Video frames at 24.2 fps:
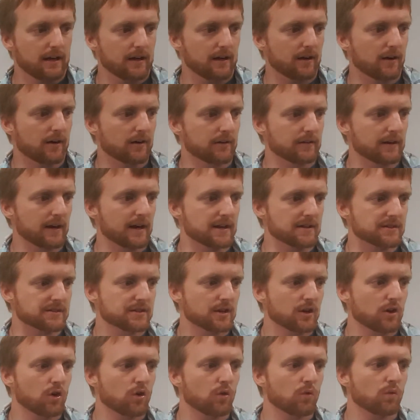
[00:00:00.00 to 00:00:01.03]
All right,
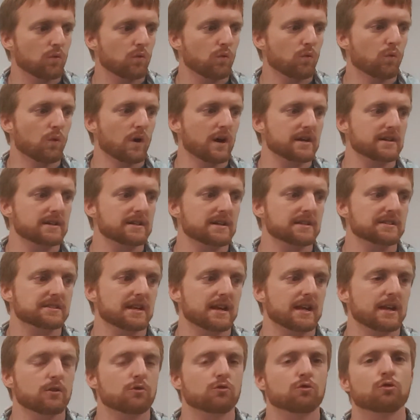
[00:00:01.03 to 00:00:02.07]
so what does
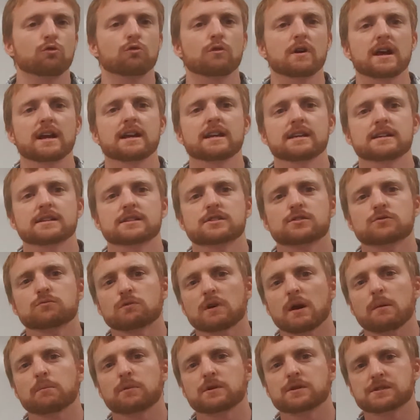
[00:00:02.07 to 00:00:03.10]
a radius
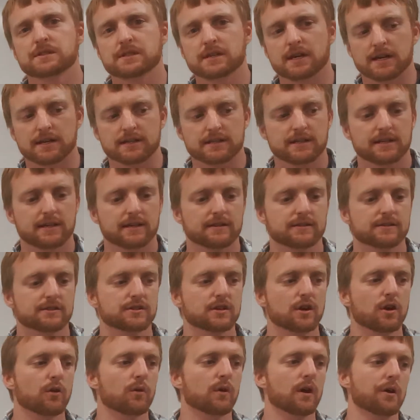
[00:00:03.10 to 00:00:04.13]
represent?
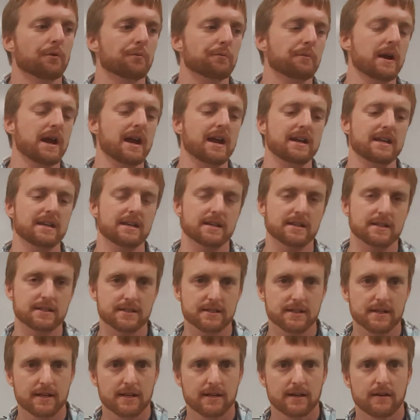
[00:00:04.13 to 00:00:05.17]
So a
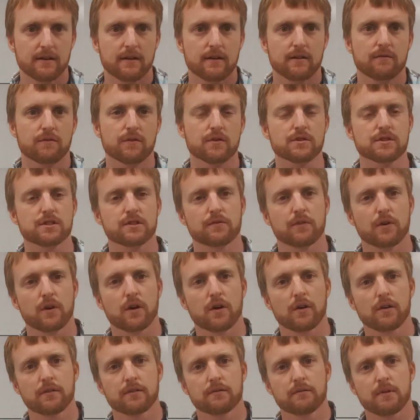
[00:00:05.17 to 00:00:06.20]
radius, first of
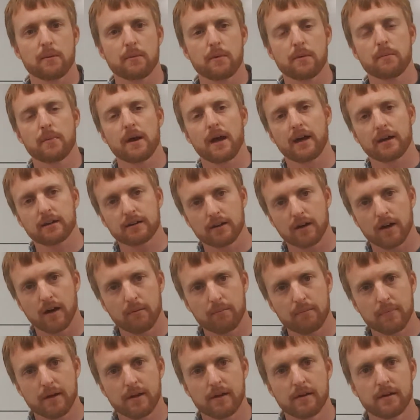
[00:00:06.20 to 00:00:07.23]
all, let me back
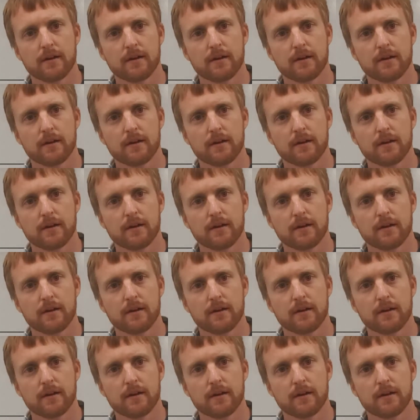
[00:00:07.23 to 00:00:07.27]
up